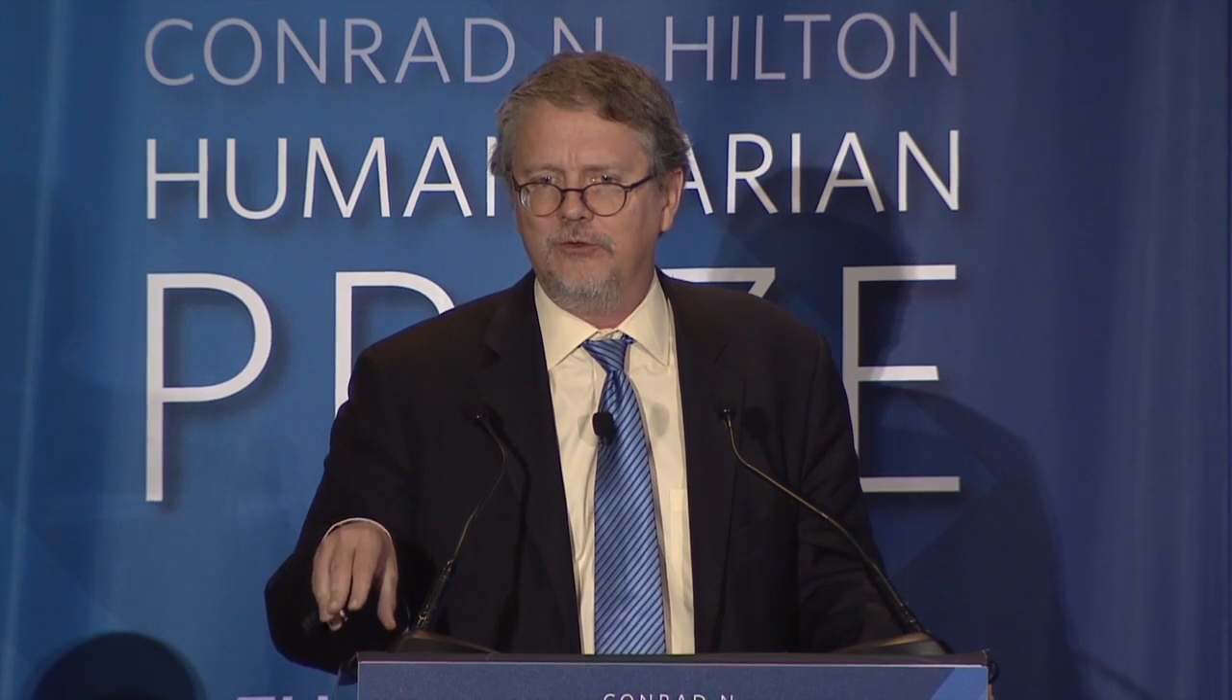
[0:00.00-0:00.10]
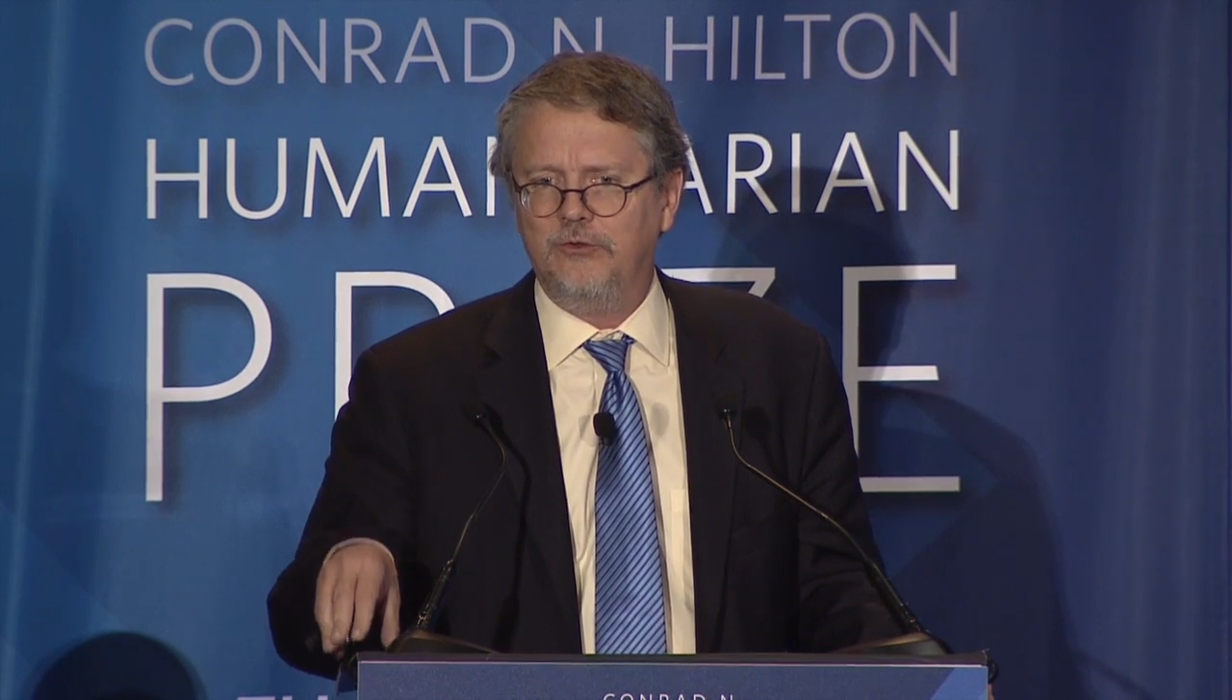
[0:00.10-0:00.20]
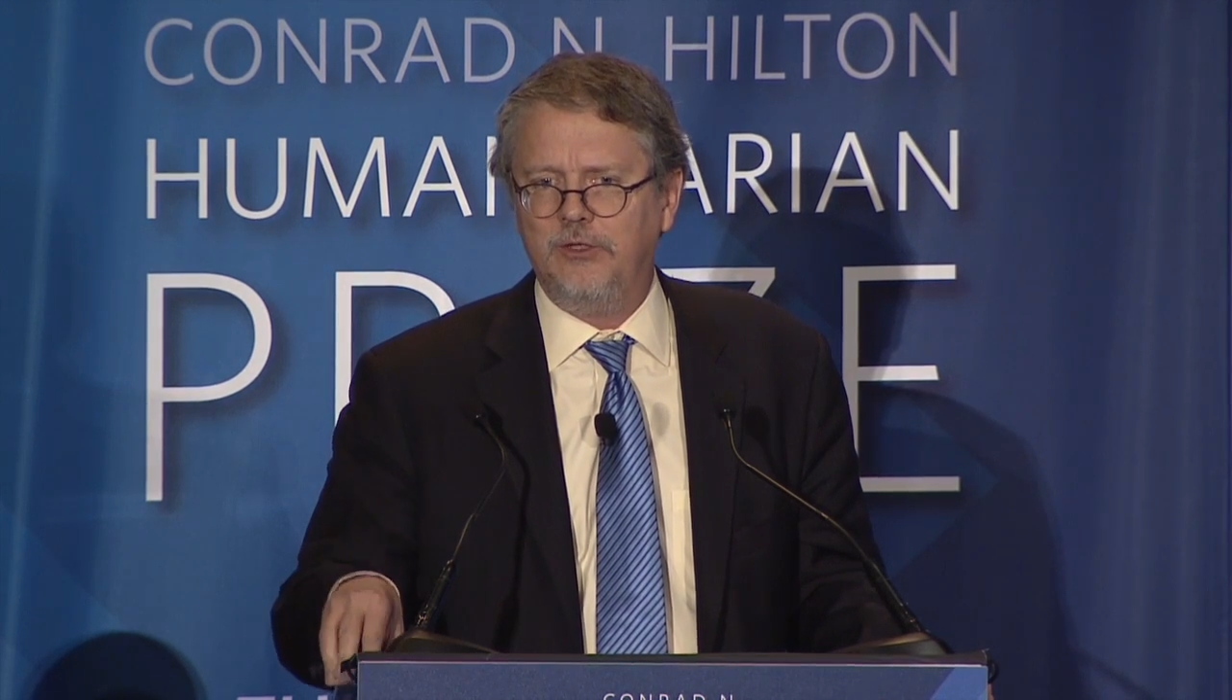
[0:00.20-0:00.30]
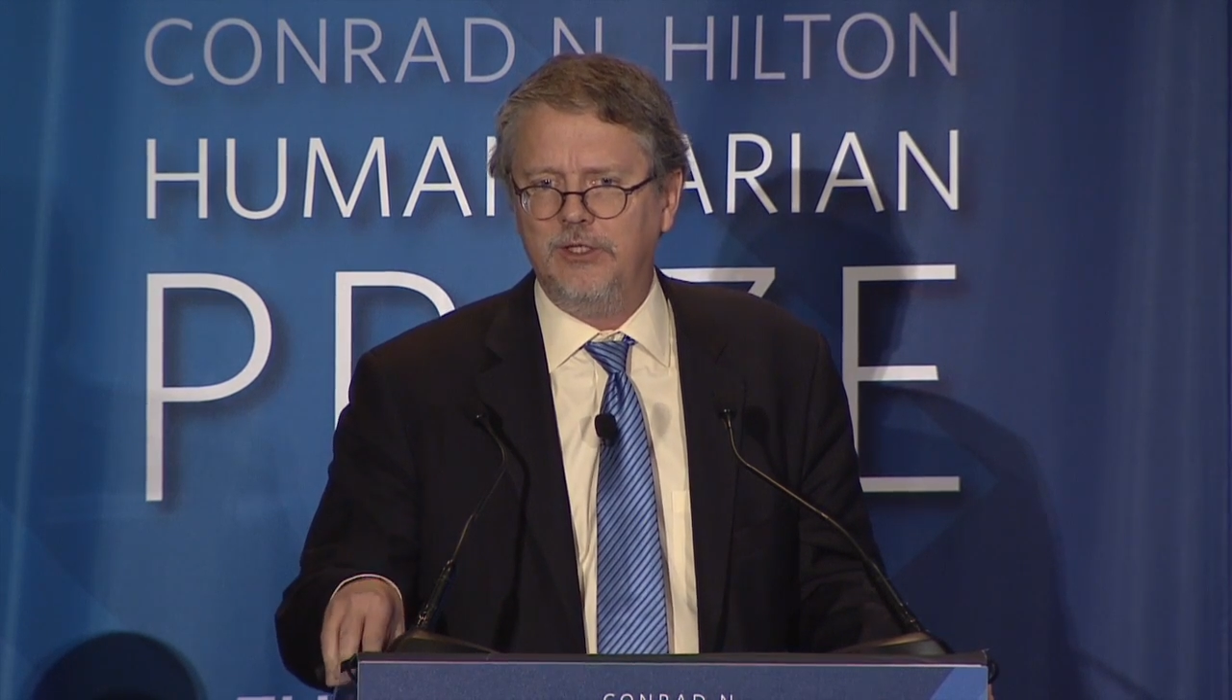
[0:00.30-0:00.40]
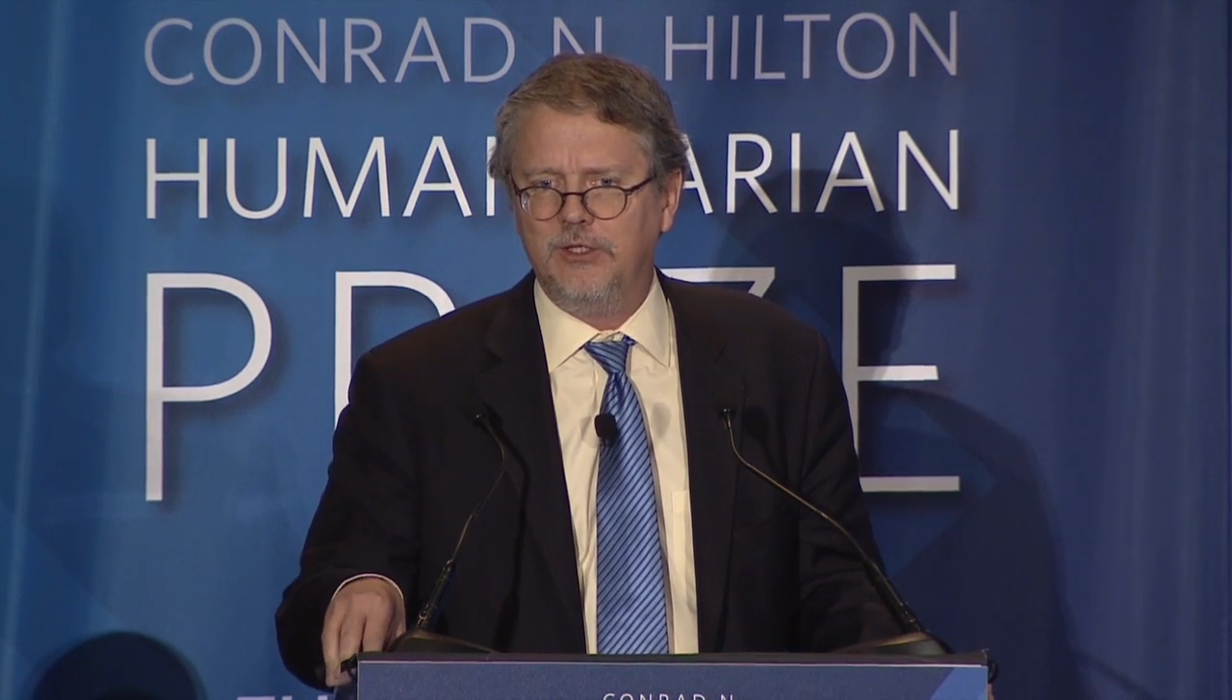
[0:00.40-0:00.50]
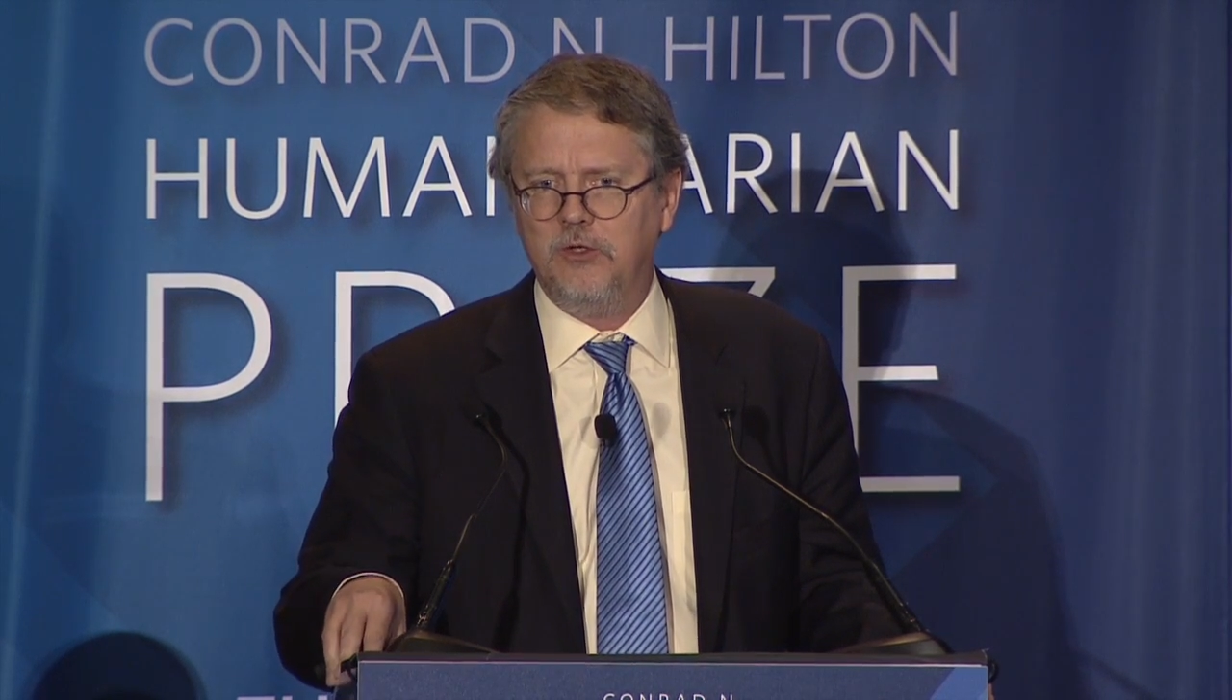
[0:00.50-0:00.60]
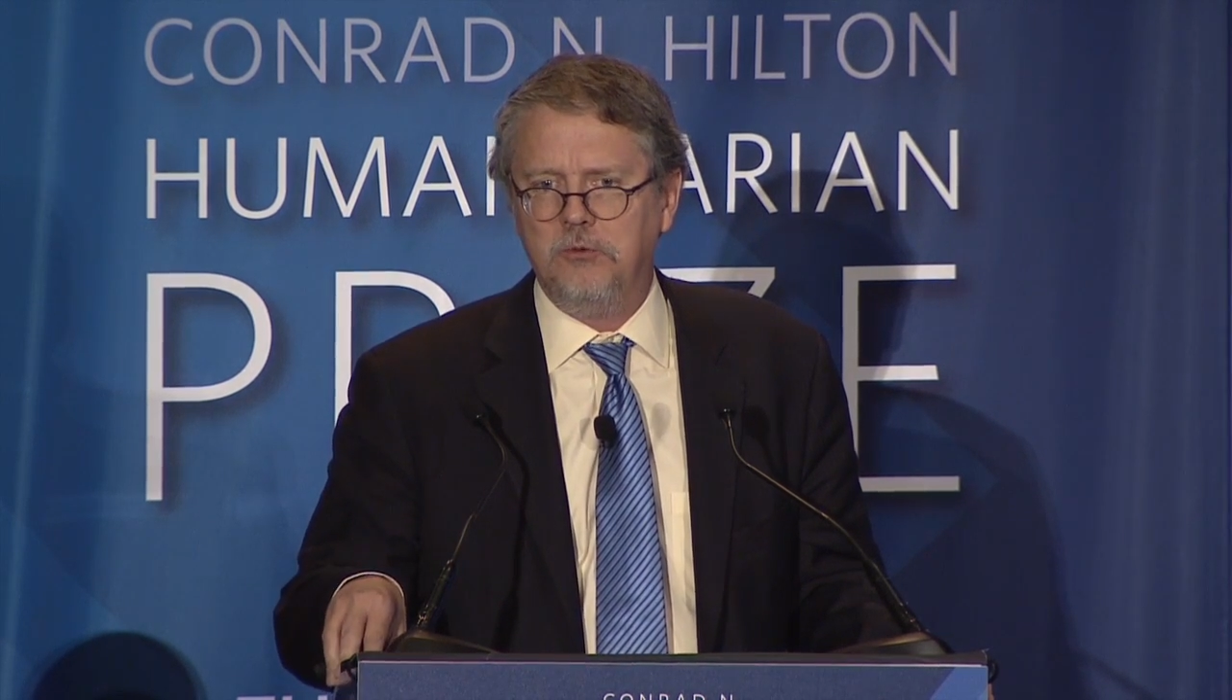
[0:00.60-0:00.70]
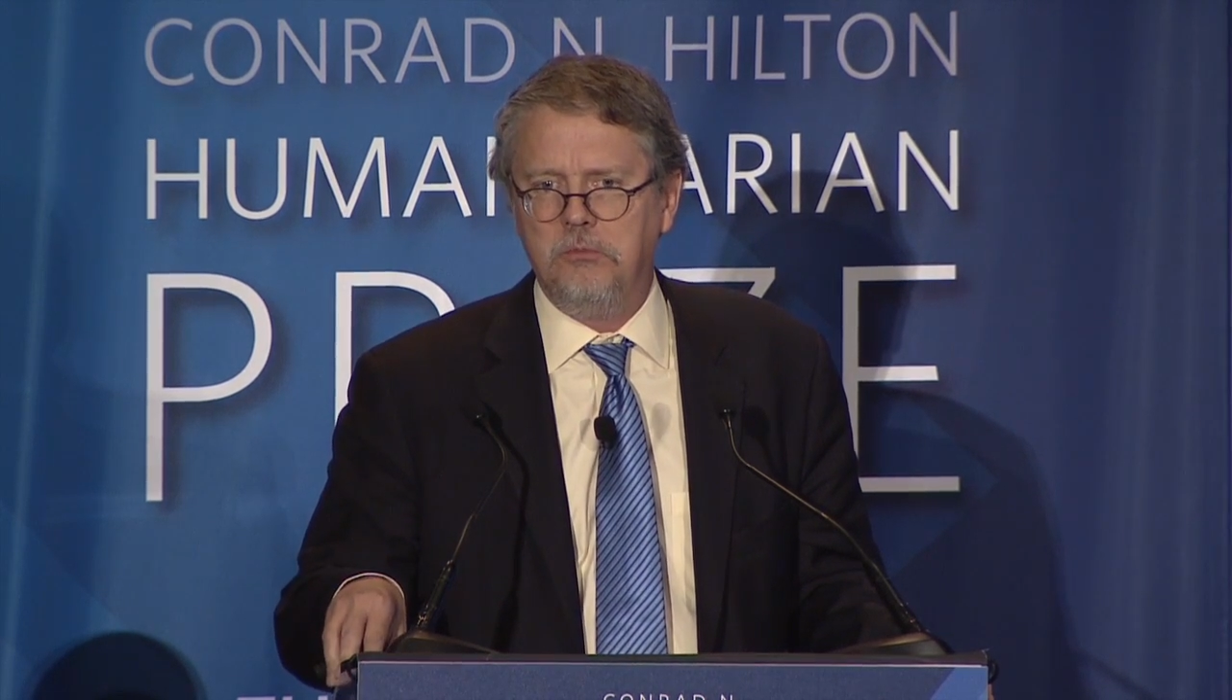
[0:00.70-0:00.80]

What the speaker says: see it,